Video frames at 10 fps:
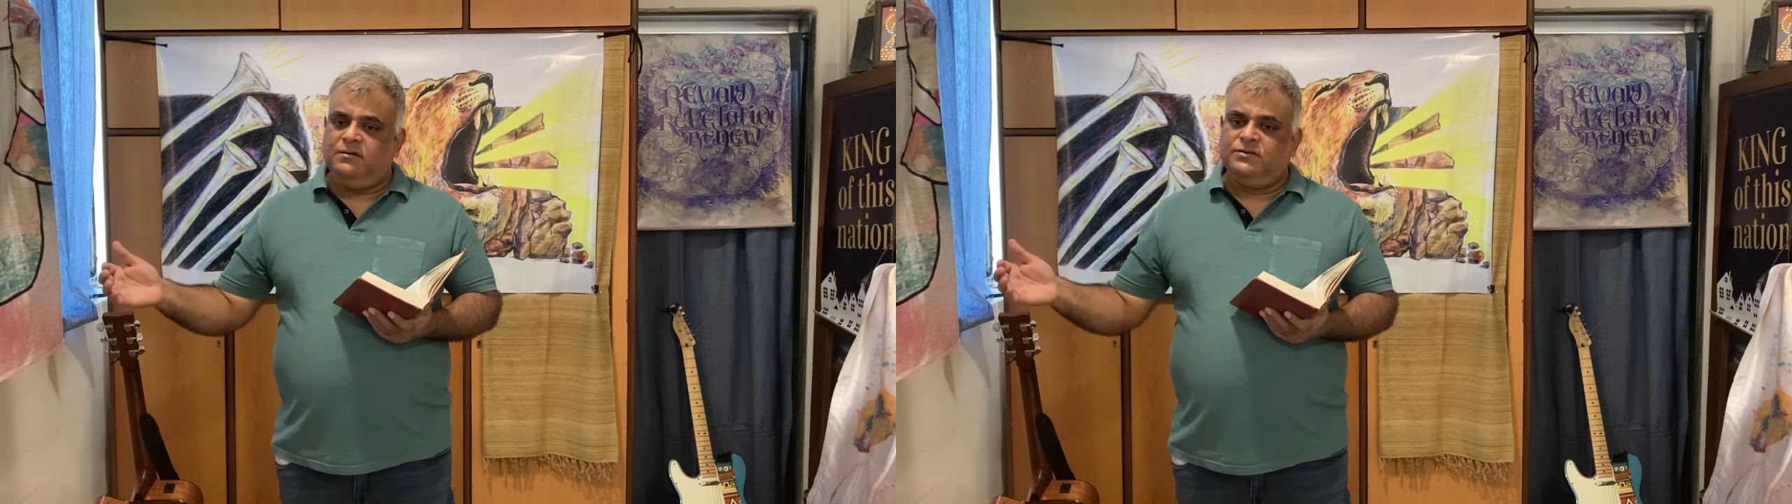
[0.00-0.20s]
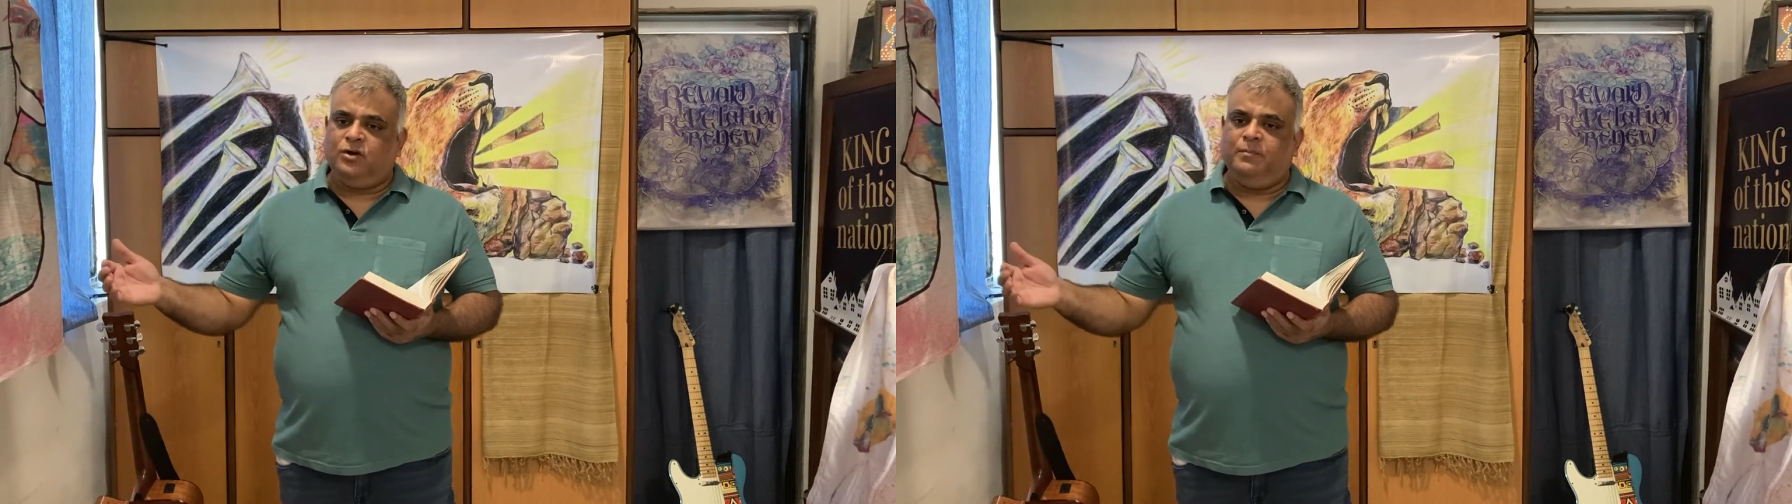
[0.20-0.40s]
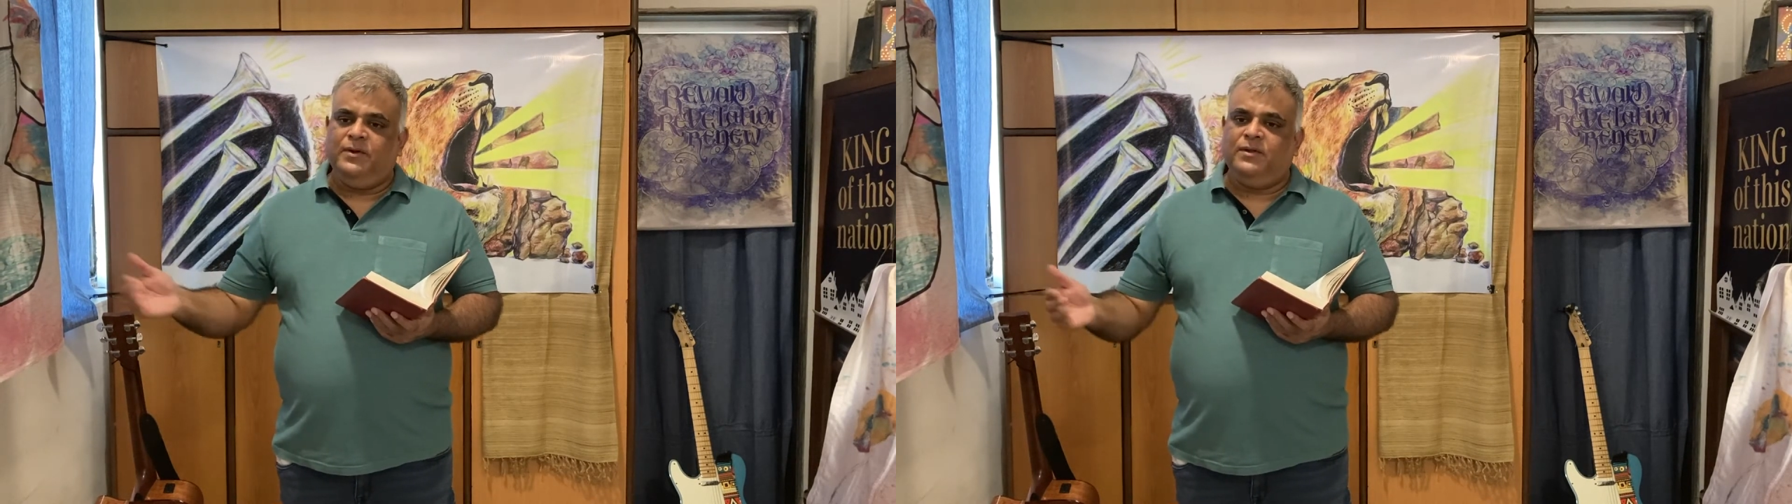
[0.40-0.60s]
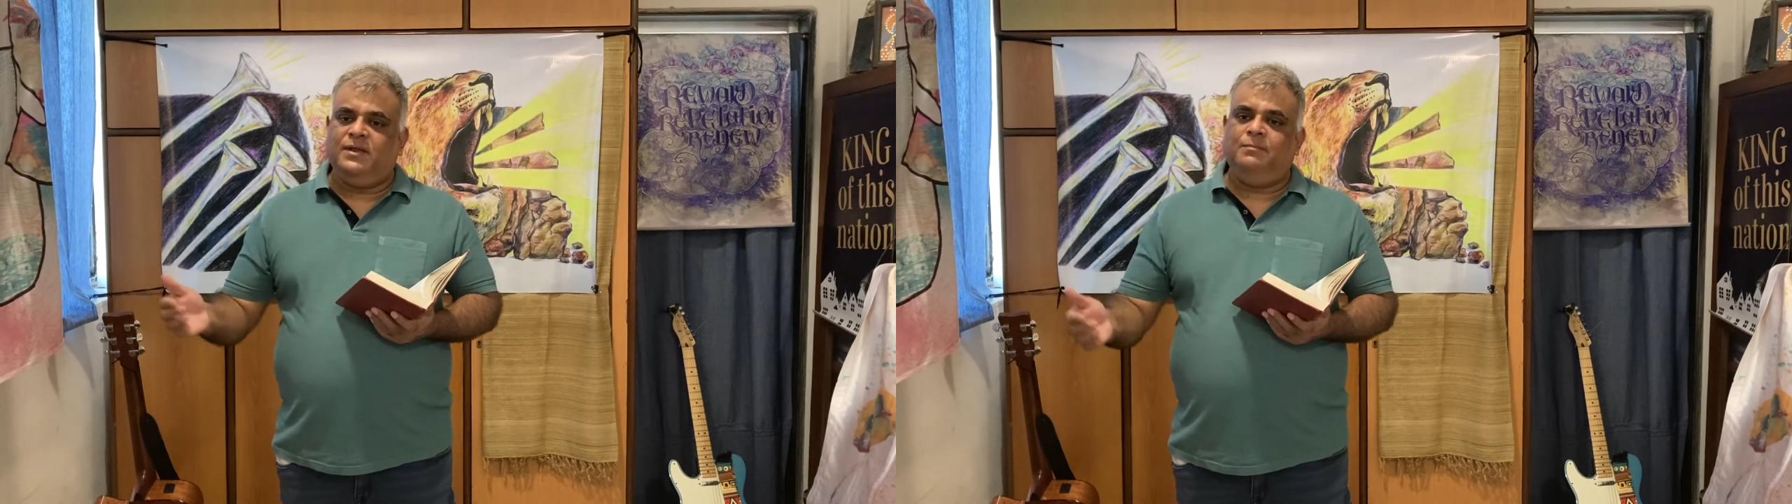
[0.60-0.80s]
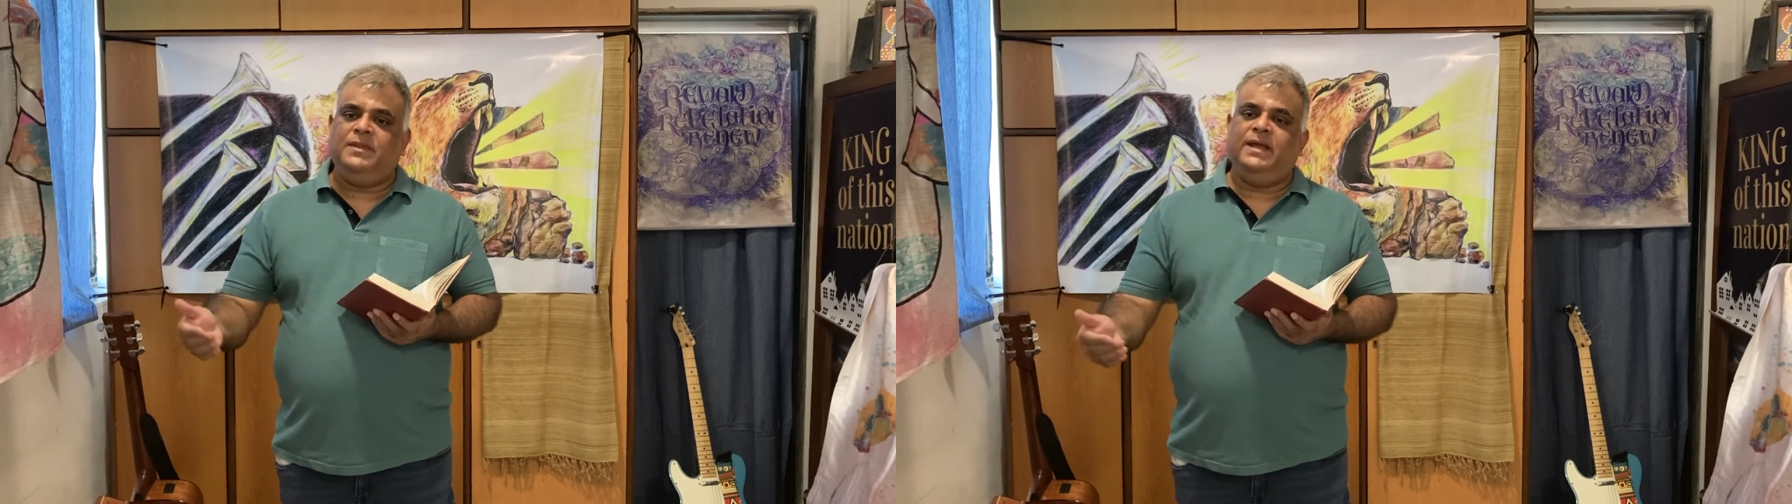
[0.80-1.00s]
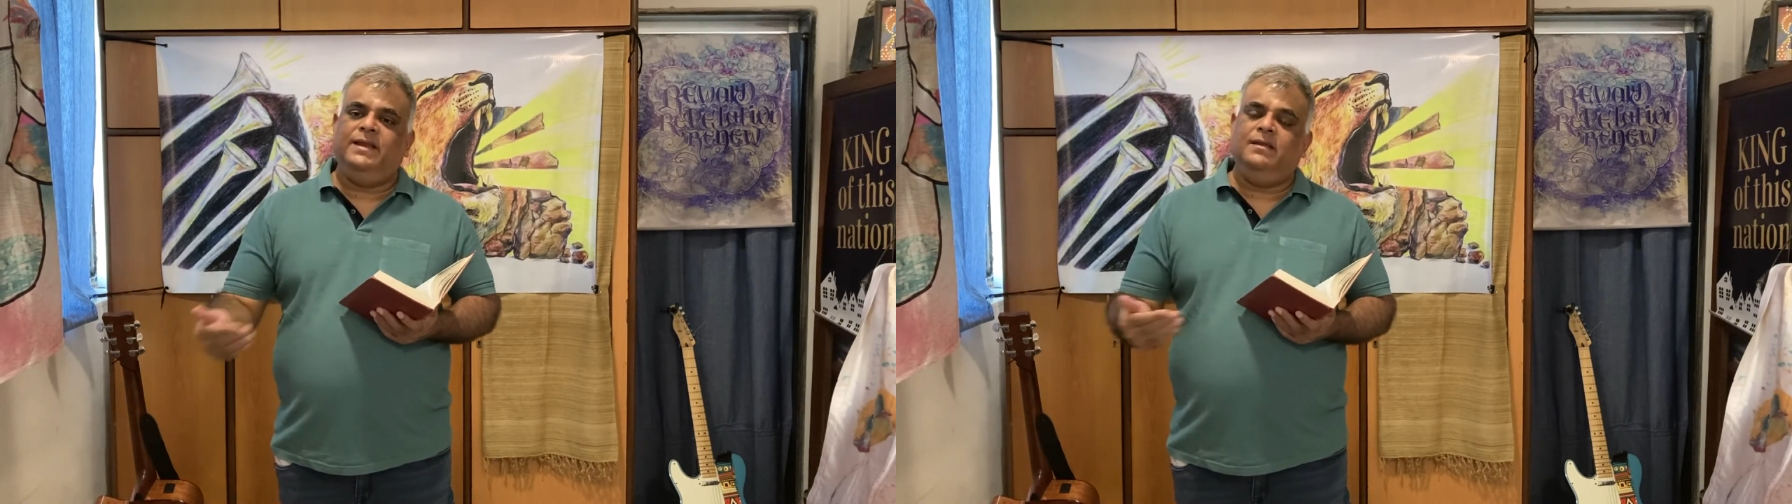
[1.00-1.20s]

shopping or something and he